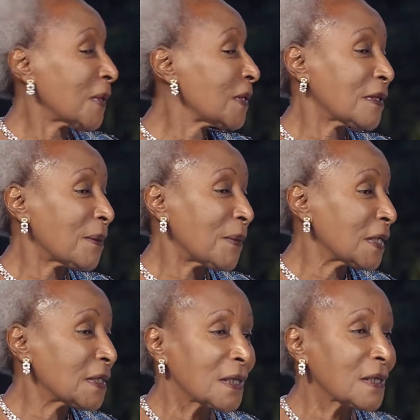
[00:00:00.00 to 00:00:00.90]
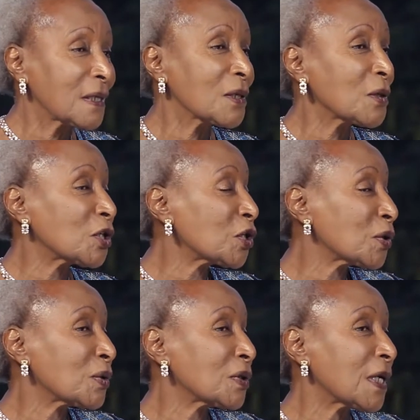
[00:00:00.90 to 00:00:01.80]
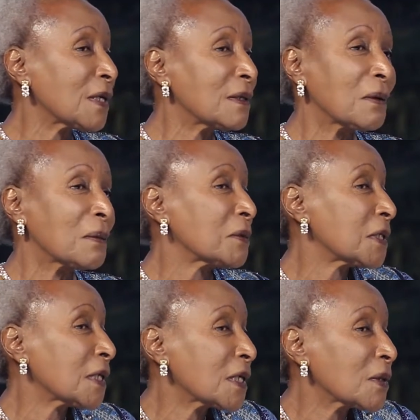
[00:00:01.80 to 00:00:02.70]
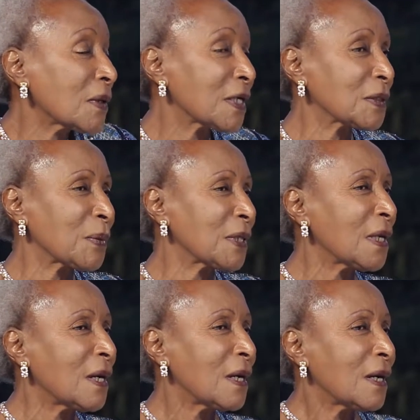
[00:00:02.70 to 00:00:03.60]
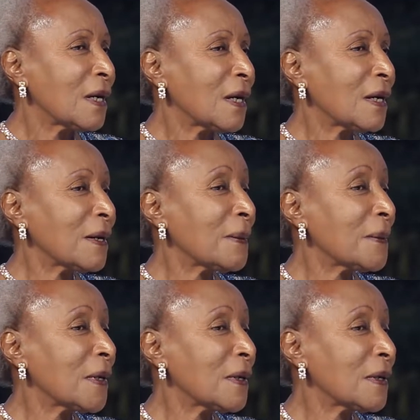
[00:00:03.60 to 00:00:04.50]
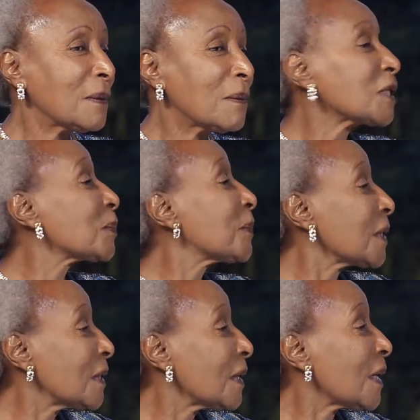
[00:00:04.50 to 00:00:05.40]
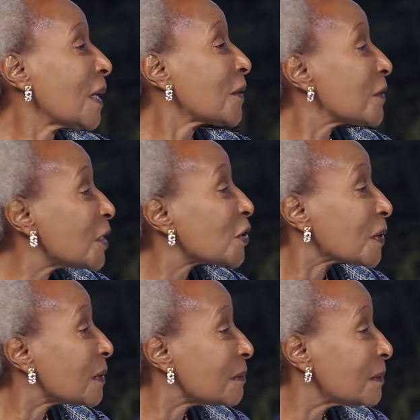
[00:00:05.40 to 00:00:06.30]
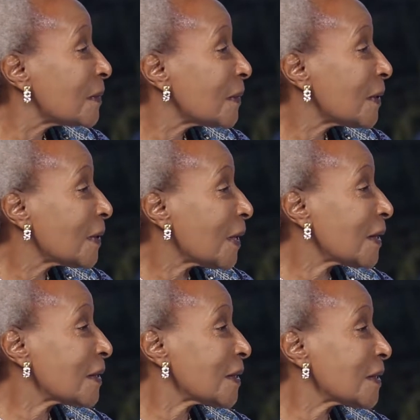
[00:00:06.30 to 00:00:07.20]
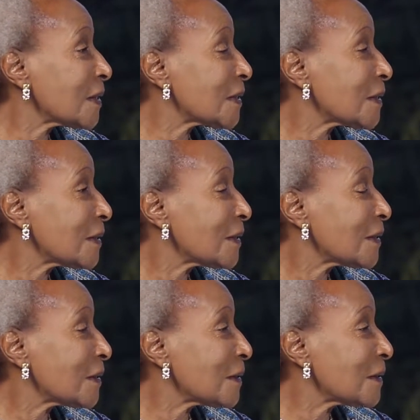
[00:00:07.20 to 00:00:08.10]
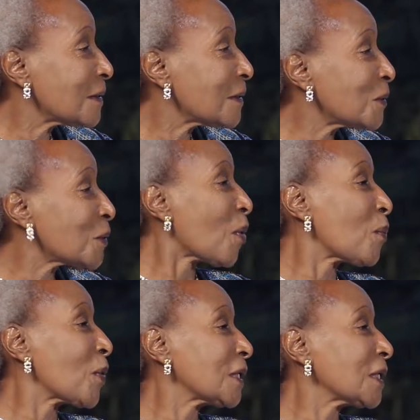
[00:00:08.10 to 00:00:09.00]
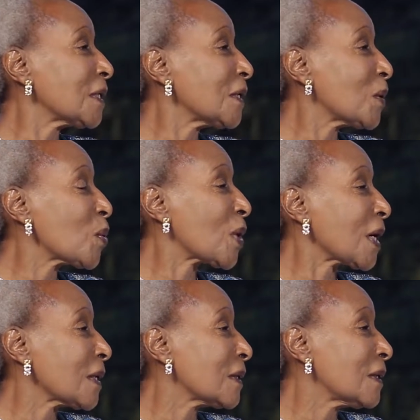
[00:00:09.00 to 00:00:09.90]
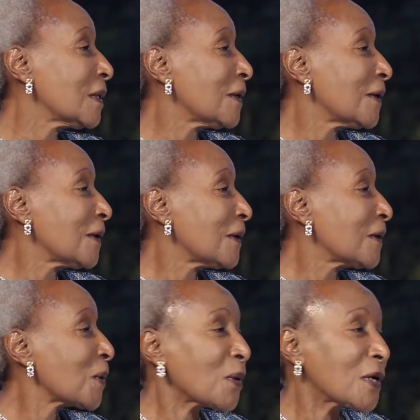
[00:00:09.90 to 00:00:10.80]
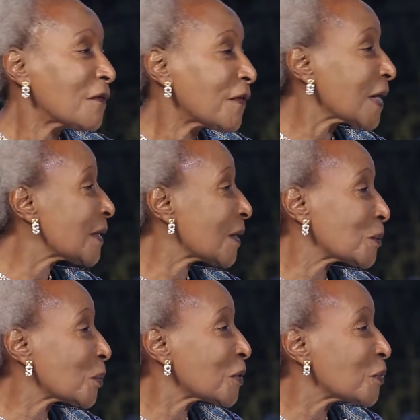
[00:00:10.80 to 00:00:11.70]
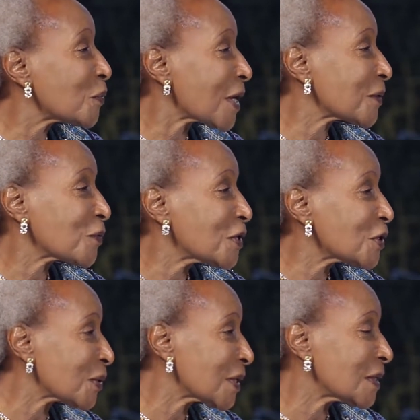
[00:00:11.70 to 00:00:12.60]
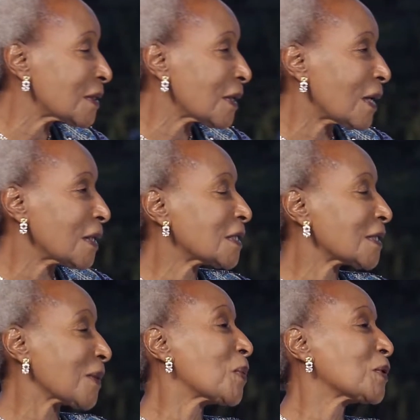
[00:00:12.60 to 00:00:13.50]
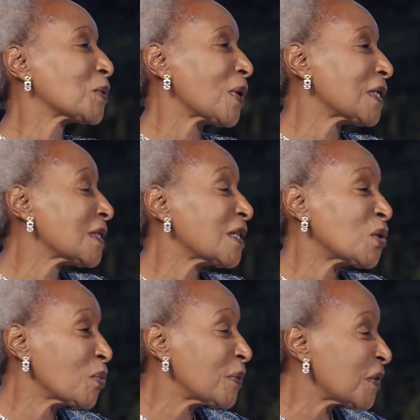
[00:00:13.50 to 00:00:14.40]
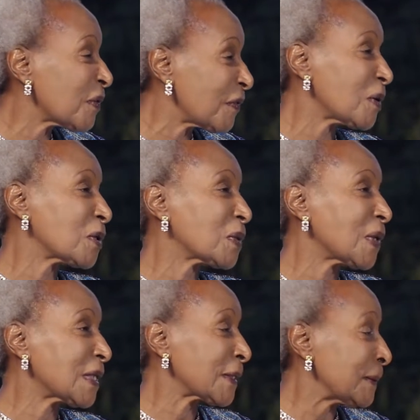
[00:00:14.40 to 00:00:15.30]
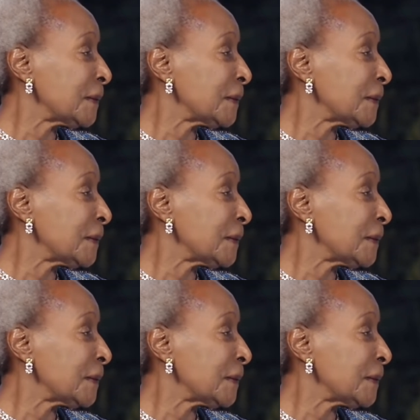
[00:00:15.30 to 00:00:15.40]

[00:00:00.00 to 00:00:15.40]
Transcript: either by taking your children or taking your husband, must be a reason, and there is nobody who can go and find out what that reason is. I suppose one day it will be revealed to us.